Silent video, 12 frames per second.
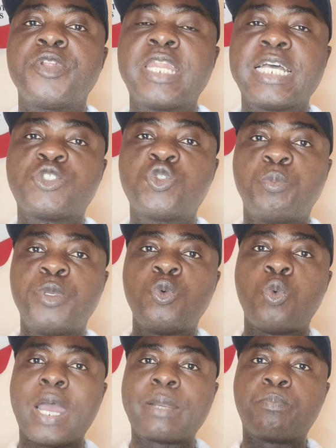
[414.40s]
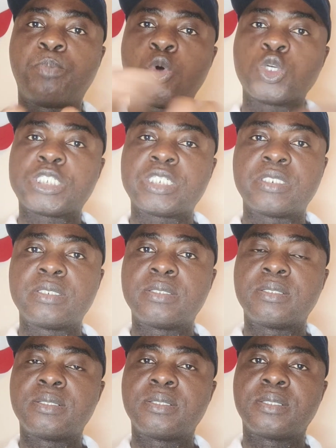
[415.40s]
That should be one portion
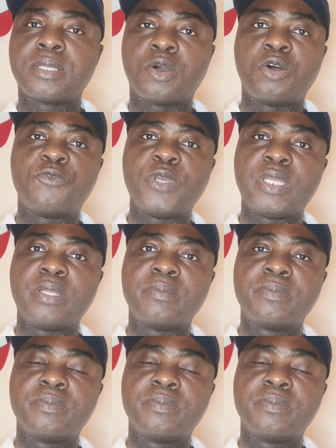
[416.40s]
of it.